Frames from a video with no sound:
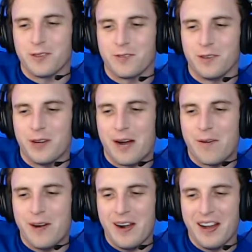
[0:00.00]
for the full
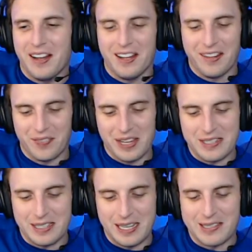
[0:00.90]
hour?
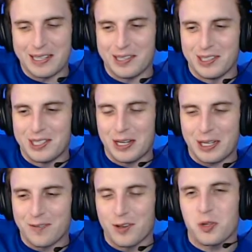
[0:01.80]
Is it is it good
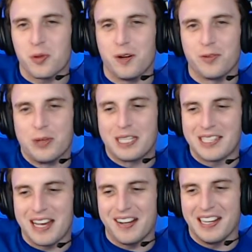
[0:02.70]
chicken for 12 weeks
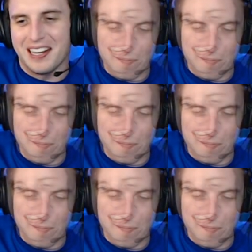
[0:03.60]
now?